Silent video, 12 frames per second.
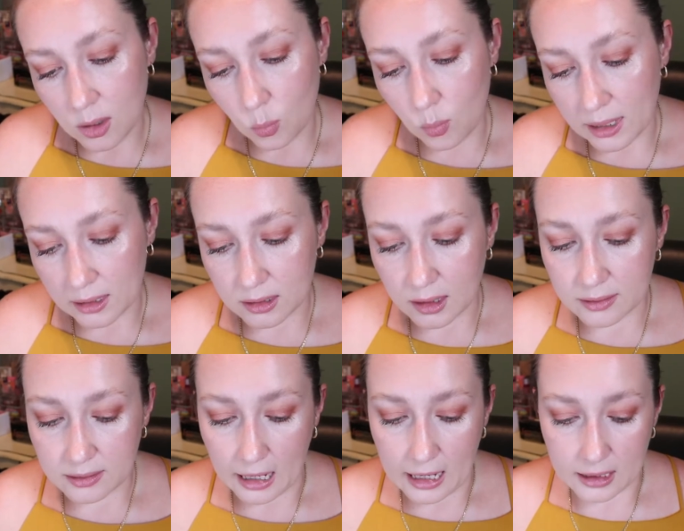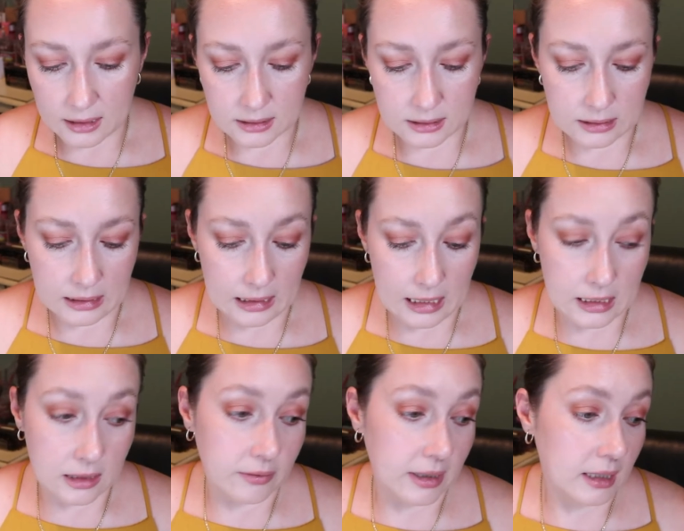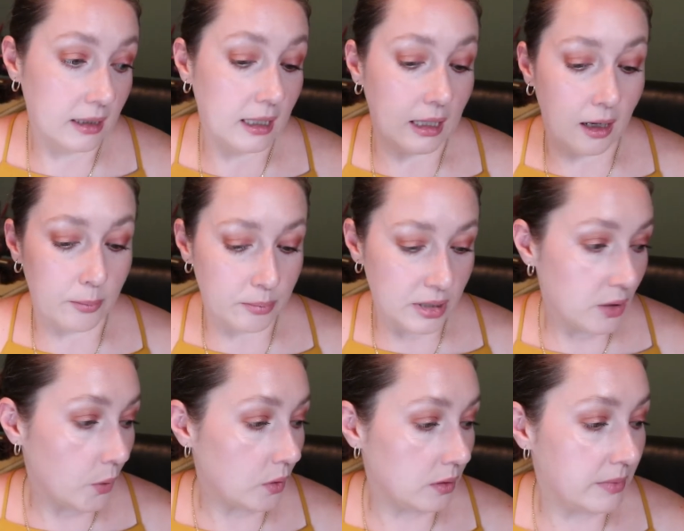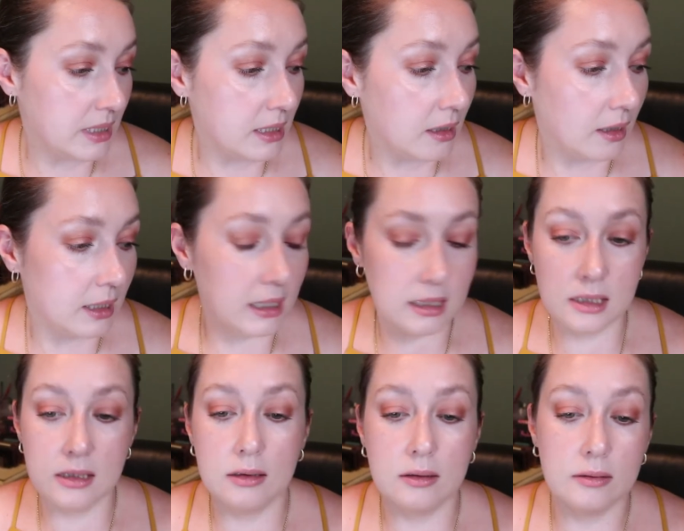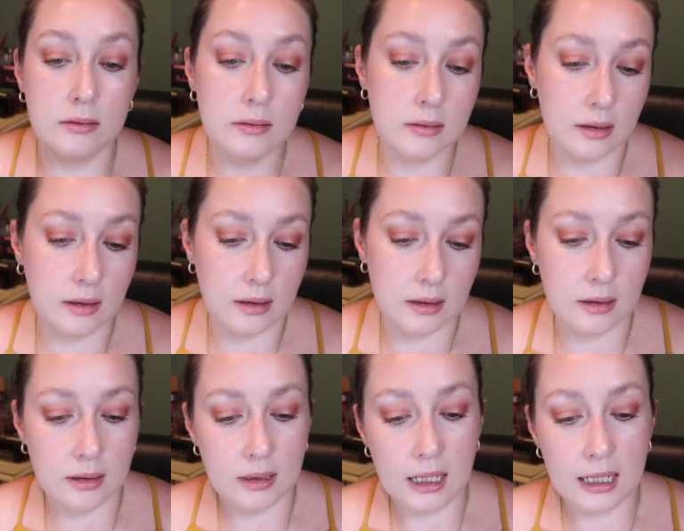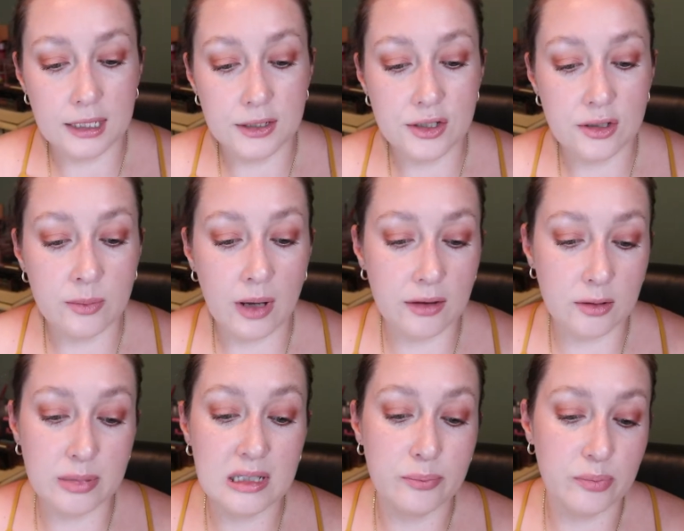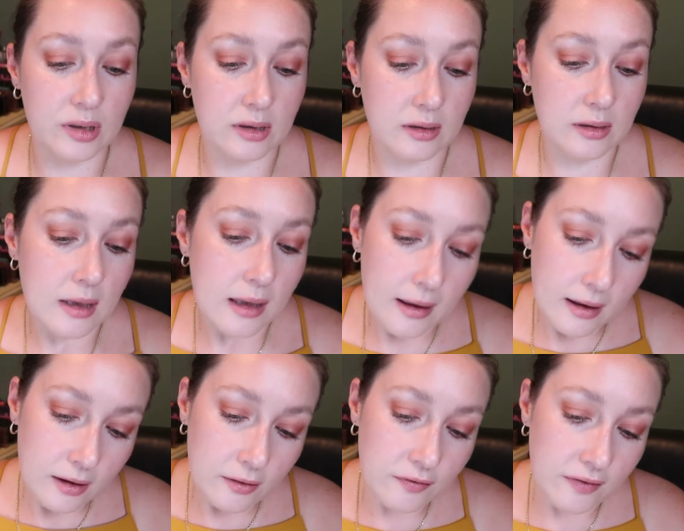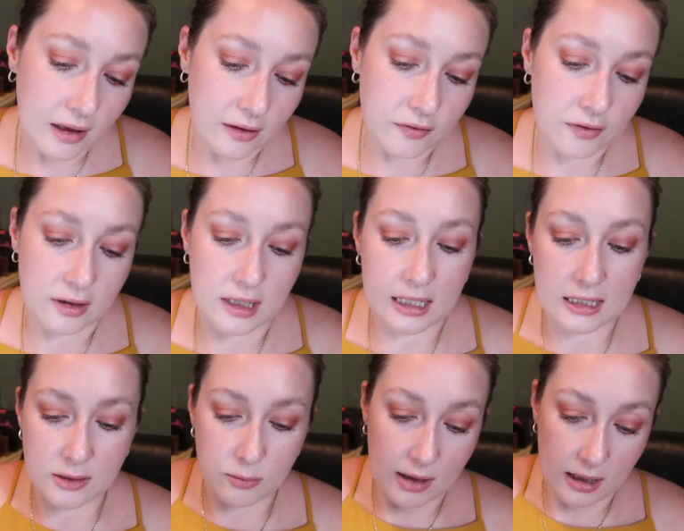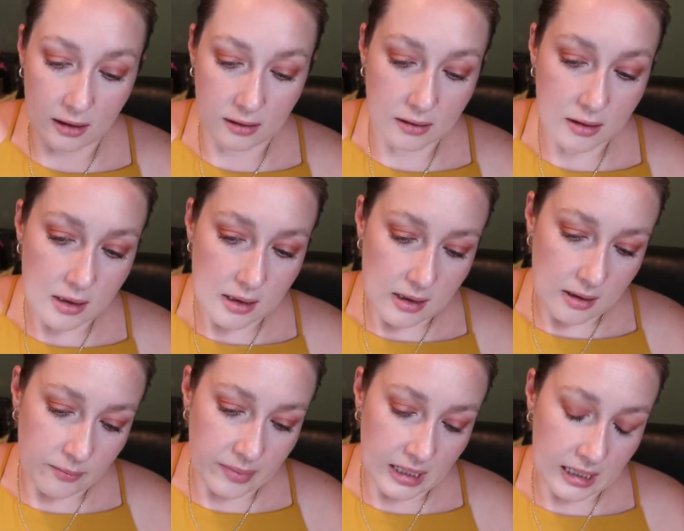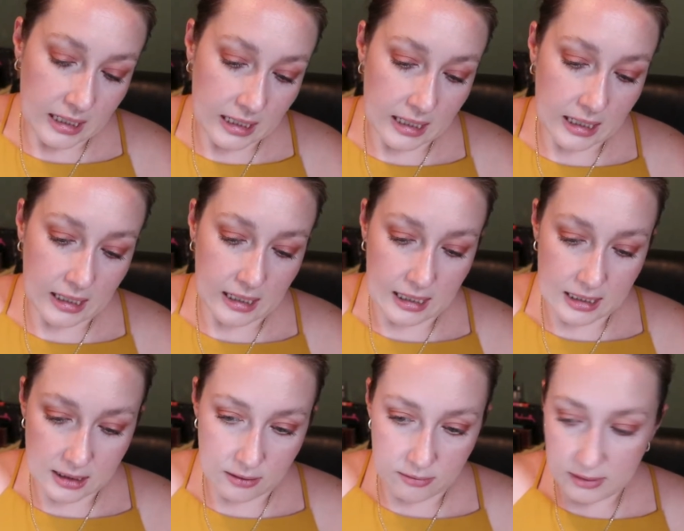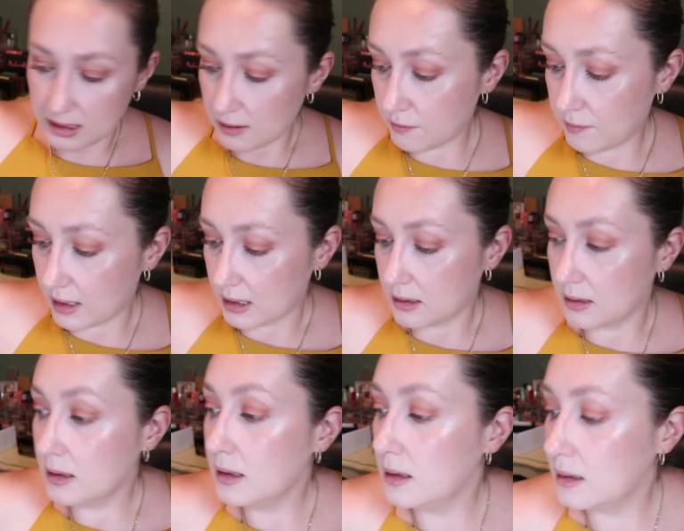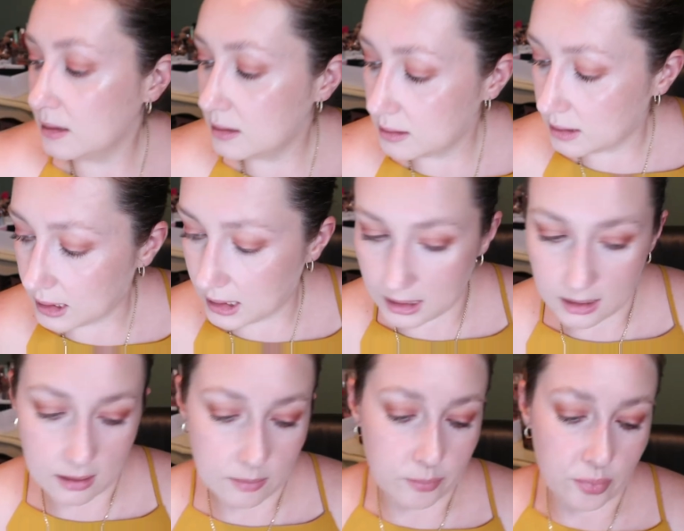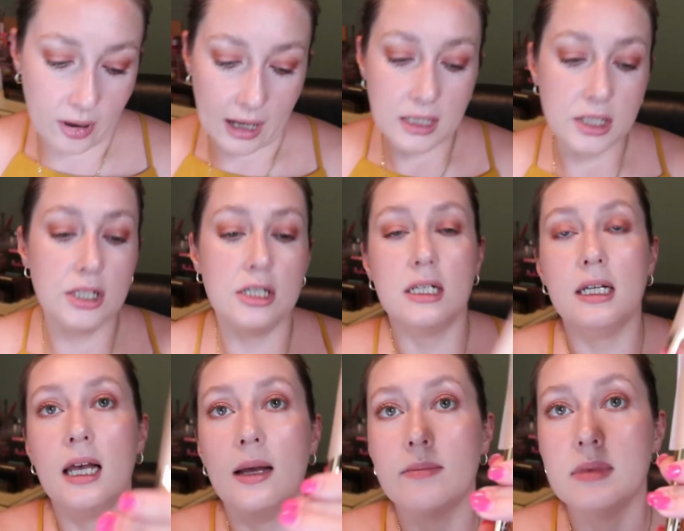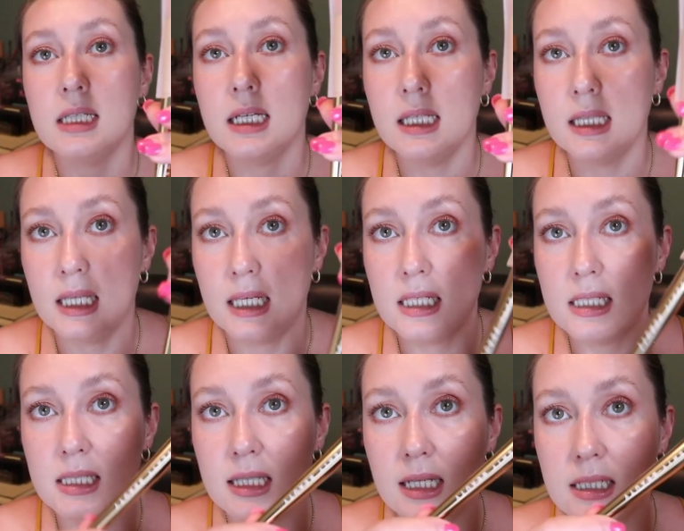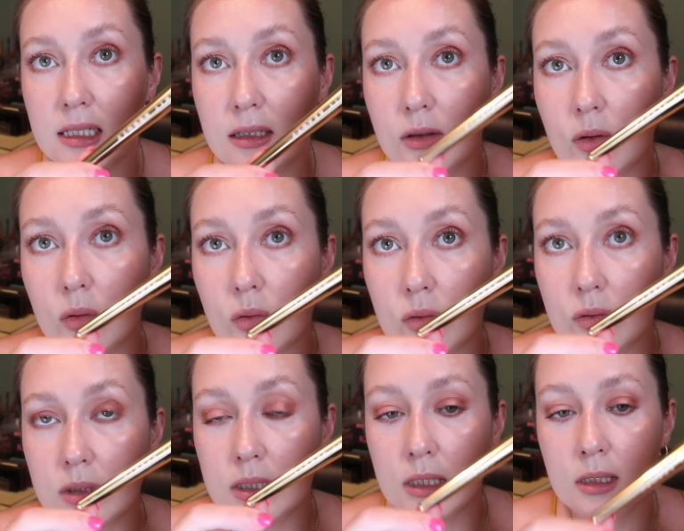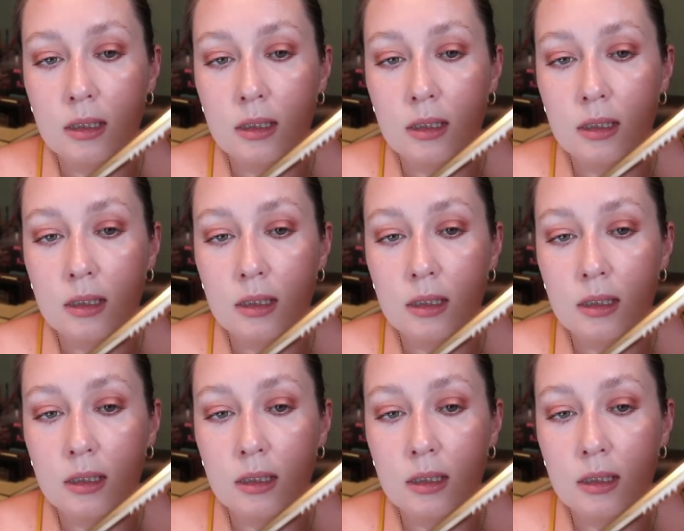well on that. And anyway, they upsold me on it. So I assume other people fell for it as well. But it's a really fun looking brush. It comes like this as a gold